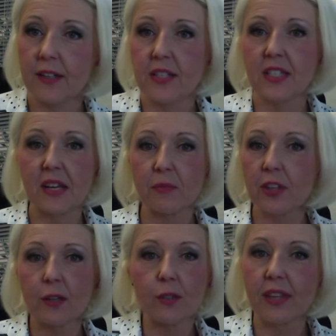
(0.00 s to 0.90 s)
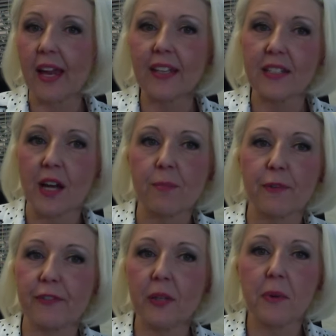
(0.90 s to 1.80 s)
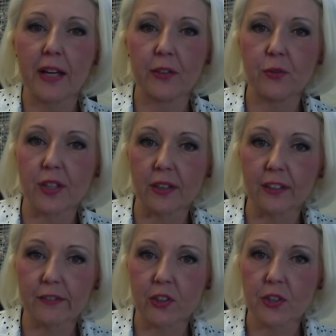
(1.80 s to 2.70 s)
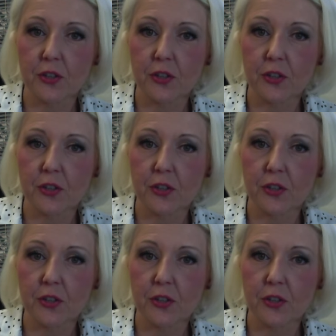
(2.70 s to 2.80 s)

Same thing with any type of feedback you deliver